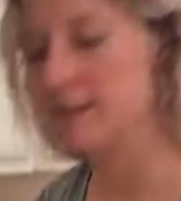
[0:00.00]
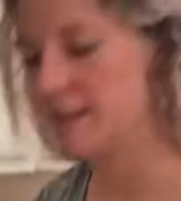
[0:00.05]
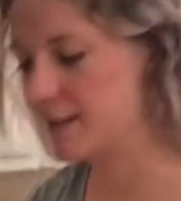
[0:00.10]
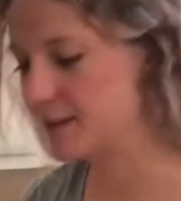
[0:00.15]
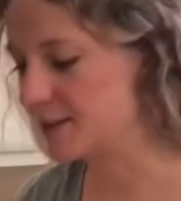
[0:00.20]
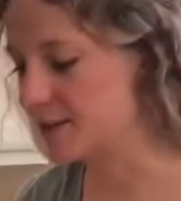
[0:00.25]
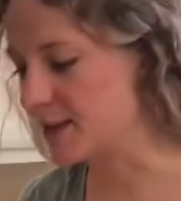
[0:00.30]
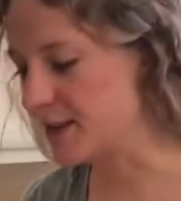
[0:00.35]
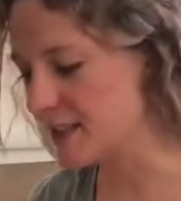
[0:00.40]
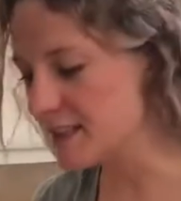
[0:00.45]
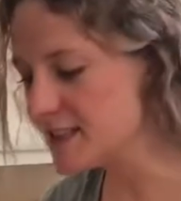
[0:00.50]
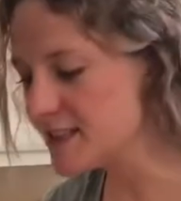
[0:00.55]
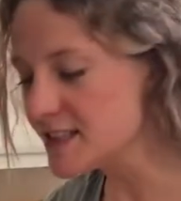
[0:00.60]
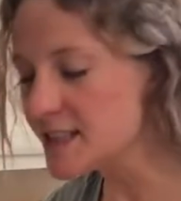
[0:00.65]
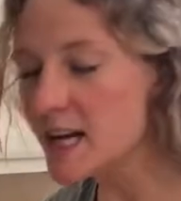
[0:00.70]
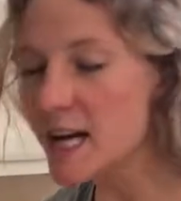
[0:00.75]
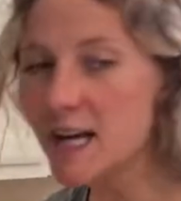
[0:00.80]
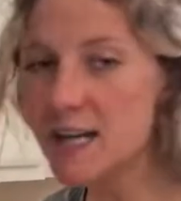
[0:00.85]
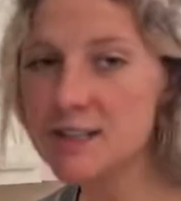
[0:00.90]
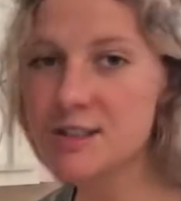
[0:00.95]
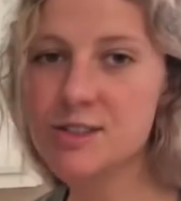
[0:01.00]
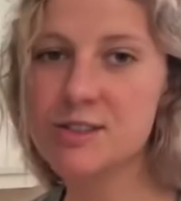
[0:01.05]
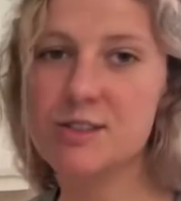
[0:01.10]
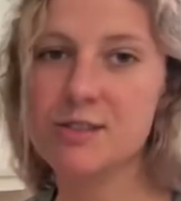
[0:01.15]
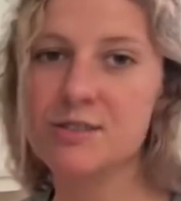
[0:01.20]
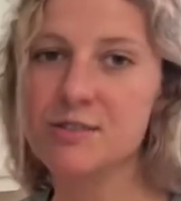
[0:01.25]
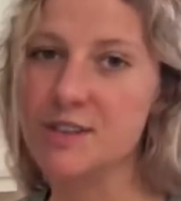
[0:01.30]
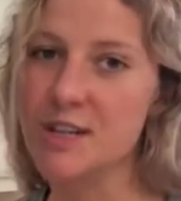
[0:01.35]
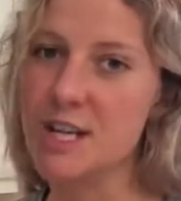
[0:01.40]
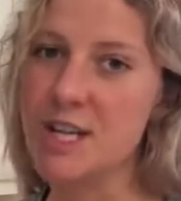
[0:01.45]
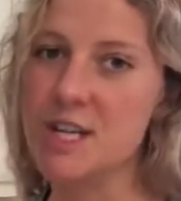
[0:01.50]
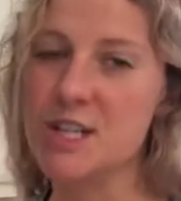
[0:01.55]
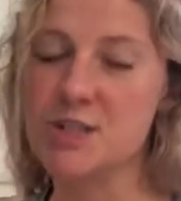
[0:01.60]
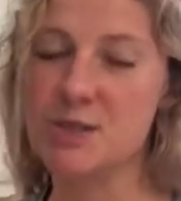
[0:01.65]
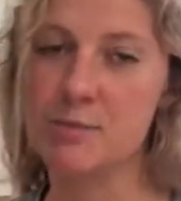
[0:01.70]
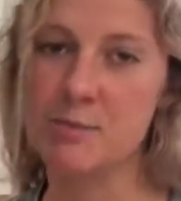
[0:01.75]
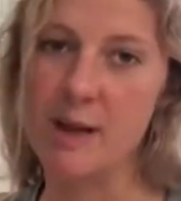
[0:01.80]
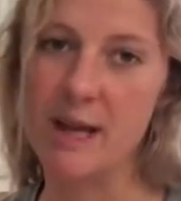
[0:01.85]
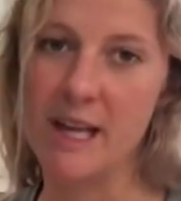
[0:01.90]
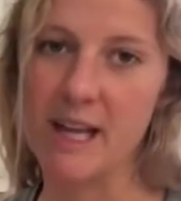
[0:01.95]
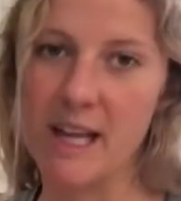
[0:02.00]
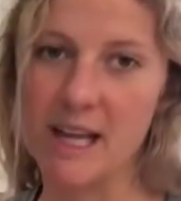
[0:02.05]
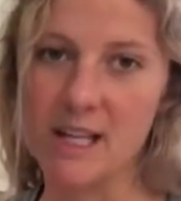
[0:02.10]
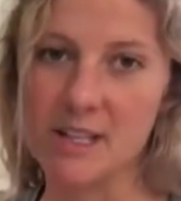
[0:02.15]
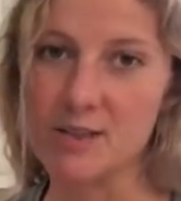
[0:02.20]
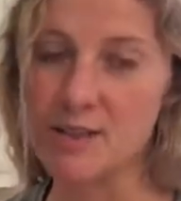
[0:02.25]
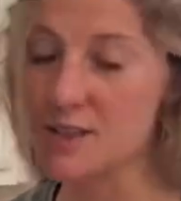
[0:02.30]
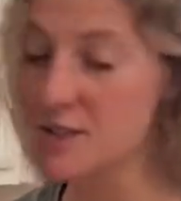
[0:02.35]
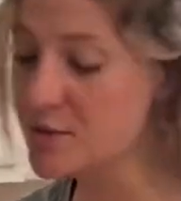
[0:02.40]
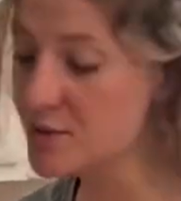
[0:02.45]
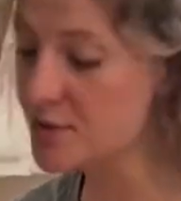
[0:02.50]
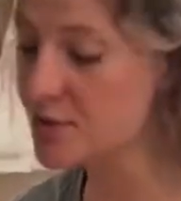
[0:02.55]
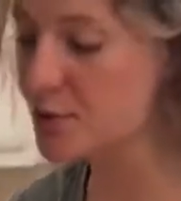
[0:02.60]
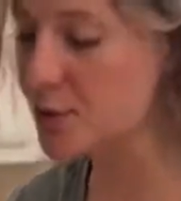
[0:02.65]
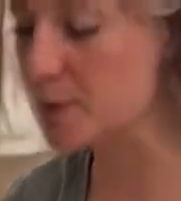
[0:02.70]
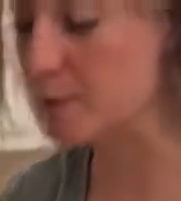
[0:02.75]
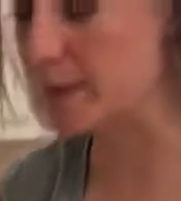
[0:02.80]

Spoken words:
So these just finished baking just for 4